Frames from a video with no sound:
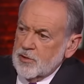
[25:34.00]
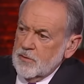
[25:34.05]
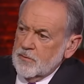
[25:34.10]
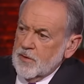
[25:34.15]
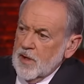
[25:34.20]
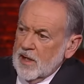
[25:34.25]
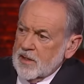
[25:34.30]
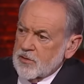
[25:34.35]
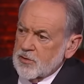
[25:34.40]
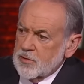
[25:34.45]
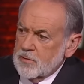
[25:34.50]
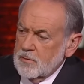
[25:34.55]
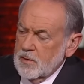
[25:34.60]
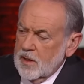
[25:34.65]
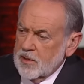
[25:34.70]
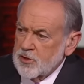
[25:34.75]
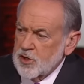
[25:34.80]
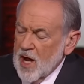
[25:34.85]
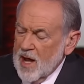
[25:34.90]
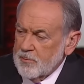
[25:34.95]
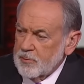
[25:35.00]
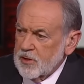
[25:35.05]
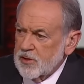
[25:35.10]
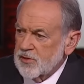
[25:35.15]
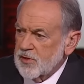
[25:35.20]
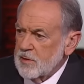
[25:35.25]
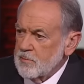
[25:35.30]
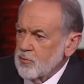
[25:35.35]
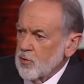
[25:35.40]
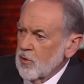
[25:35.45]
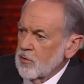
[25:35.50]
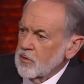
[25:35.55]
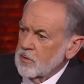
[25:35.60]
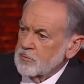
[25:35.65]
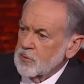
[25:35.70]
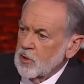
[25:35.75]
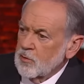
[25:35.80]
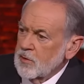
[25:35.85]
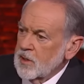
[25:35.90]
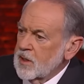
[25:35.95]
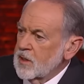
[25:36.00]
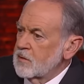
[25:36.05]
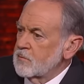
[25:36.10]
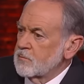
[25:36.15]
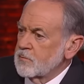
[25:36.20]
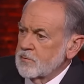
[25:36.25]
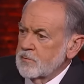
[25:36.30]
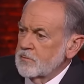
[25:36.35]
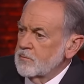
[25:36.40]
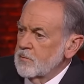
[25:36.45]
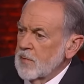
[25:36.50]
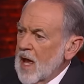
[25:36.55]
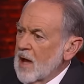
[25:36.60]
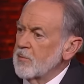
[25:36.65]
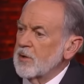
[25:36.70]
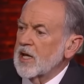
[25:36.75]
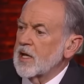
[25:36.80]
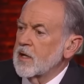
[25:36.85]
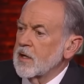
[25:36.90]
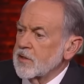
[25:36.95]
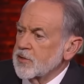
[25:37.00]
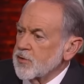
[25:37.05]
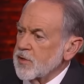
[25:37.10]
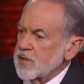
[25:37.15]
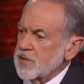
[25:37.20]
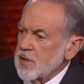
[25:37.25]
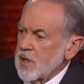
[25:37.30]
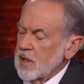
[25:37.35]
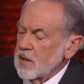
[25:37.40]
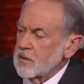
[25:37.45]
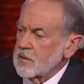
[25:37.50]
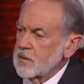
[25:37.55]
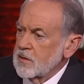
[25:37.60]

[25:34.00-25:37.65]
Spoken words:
You've got a chaplaincy program going in how many countries now?